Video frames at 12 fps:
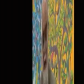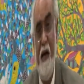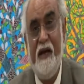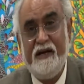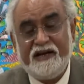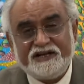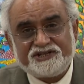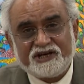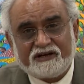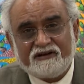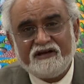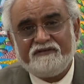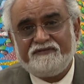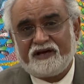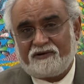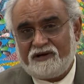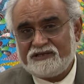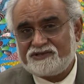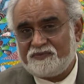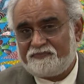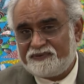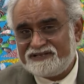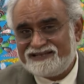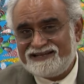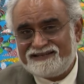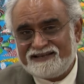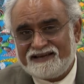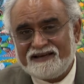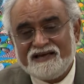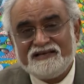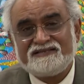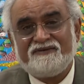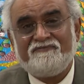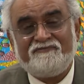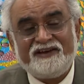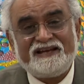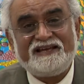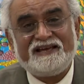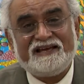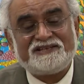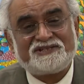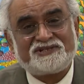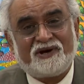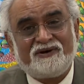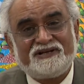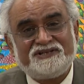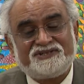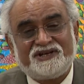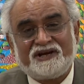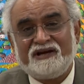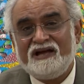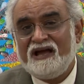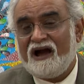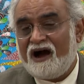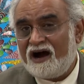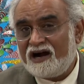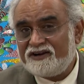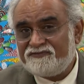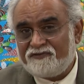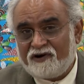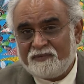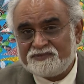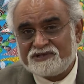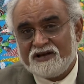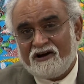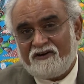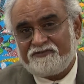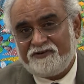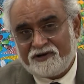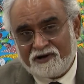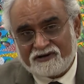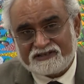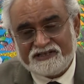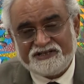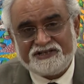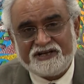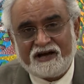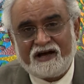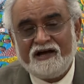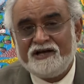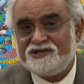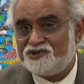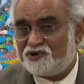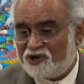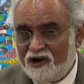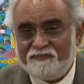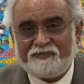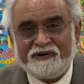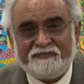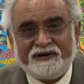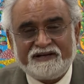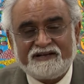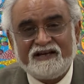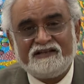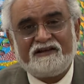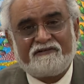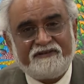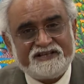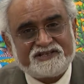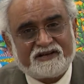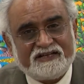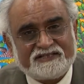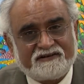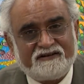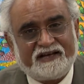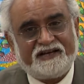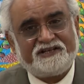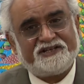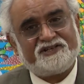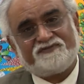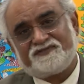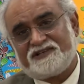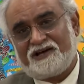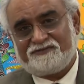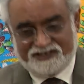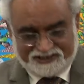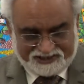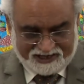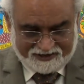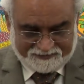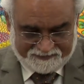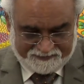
In addition, we are also presenting some very astonishing art forms of North India to complement the rich cultural heritage of South India.